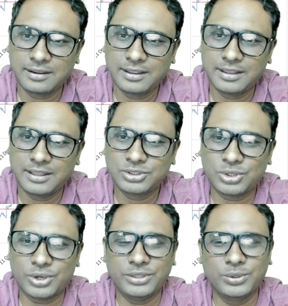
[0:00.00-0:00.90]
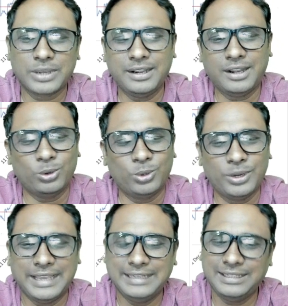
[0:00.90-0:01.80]
so you can download
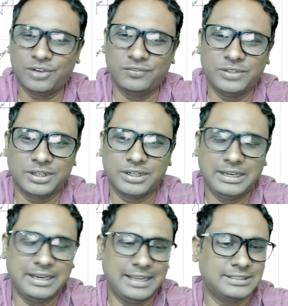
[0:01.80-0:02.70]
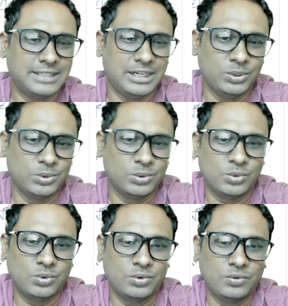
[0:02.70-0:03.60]
any of the index that
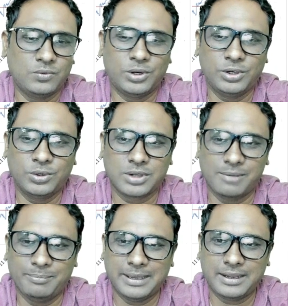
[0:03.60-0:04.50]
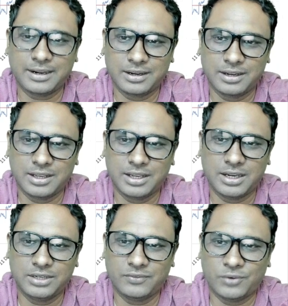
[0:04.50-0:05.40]
you want to compare,
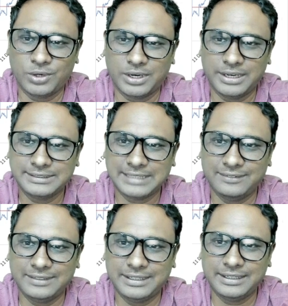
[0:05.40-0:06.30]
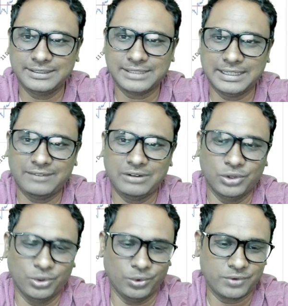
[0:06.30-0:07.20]
want to understand whether it is undervalued or
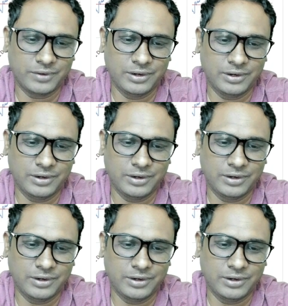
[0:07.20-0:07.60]
overvalued.